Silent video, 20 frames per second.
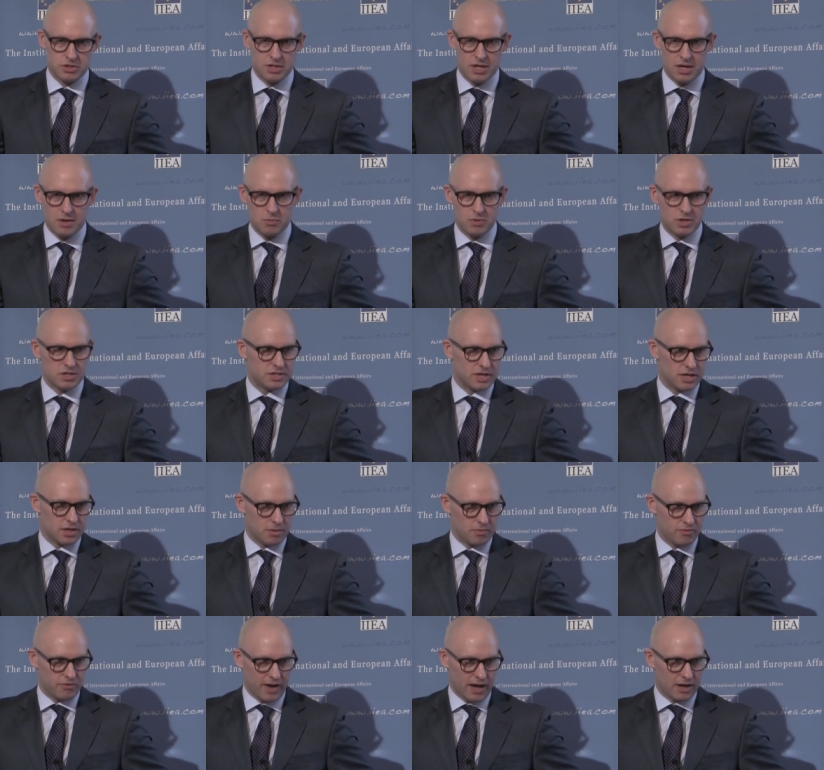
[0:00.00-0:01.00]
and then we set
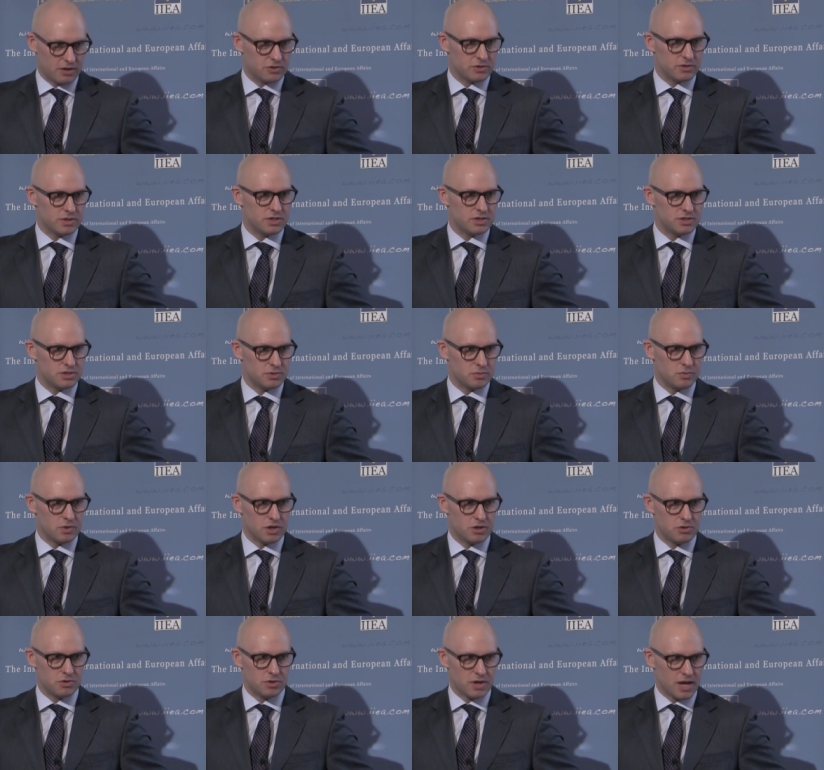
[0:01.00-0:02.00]
up factories, and
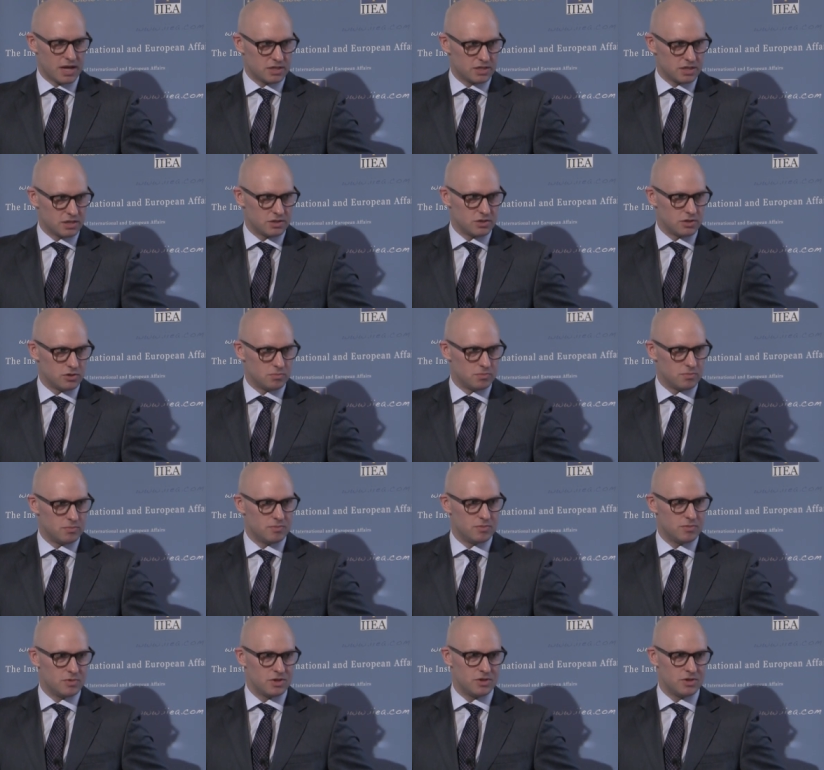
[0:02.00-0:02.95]
we created new